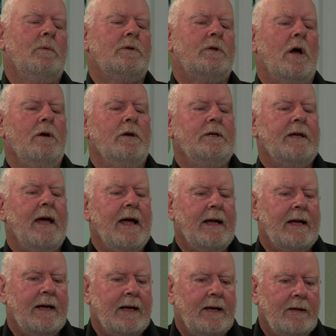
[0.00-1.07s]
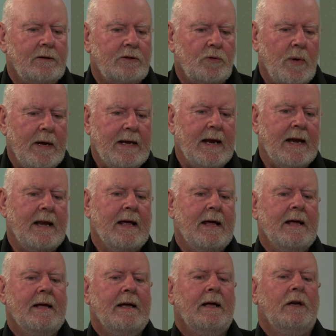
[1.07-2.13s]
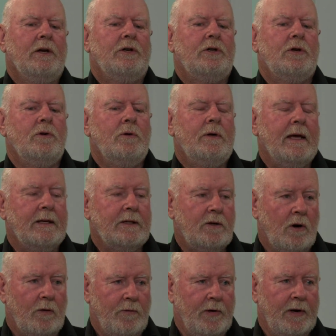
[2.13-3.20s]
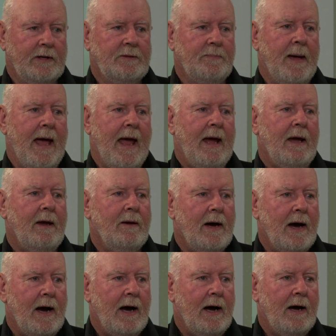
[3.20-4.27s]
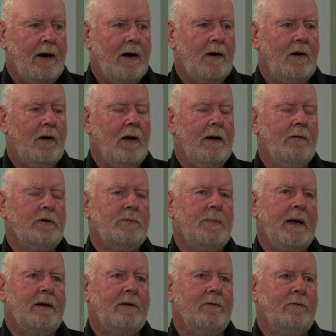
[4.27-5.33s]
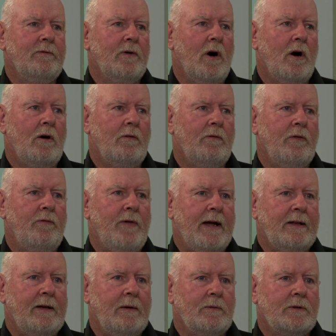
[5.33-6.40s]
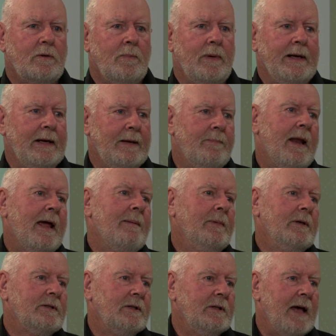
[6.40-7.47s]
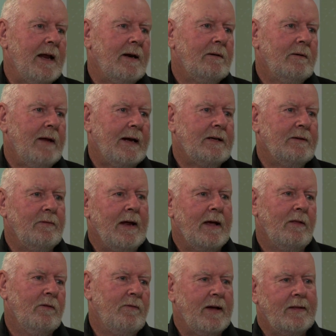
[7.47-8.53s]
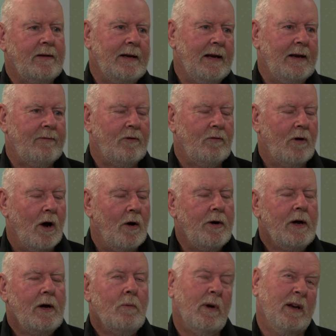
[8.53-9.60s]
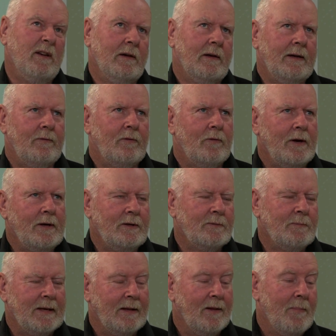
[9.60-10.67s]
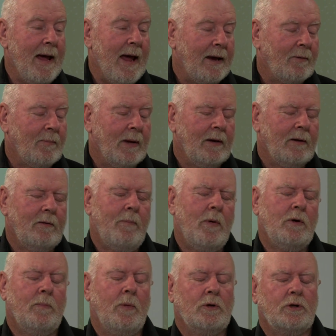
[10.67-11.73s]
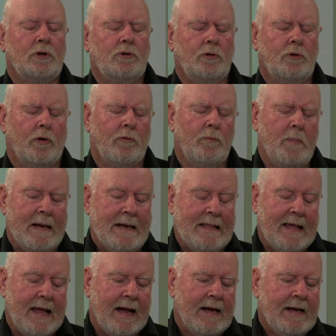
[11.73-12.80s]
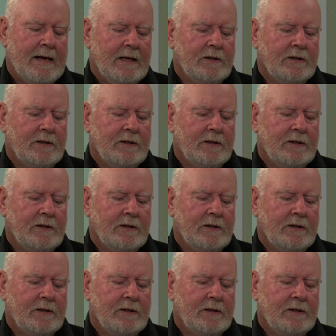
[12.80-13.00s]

was going to take Sweden to get his confidence back, irrespective of the fact that he was completely blameless in that activity, other than the fact that he left the road. Well, he didn't leave the road, he just hit the bank, but the person should not have been there.